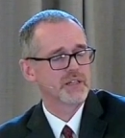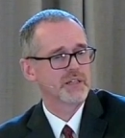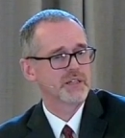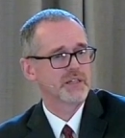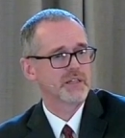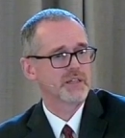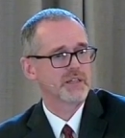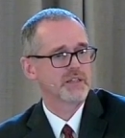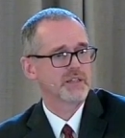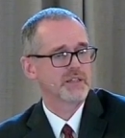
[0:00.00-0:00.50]

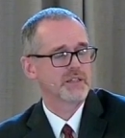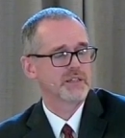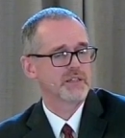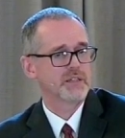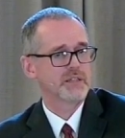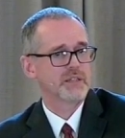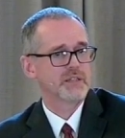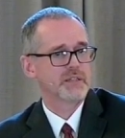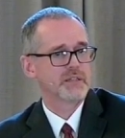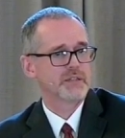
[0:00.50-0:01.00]

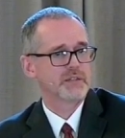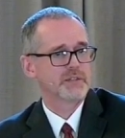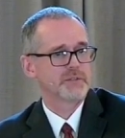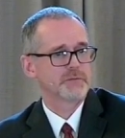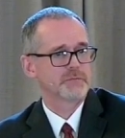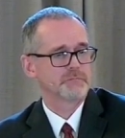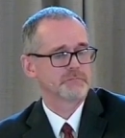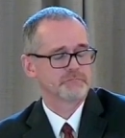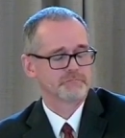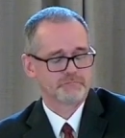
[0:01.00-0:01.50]

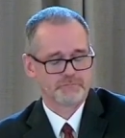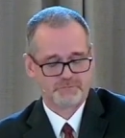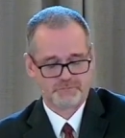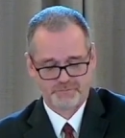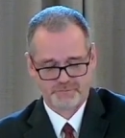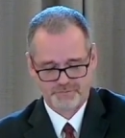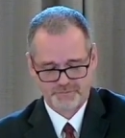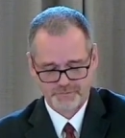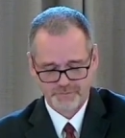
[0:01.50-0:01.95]
Nobody speaks.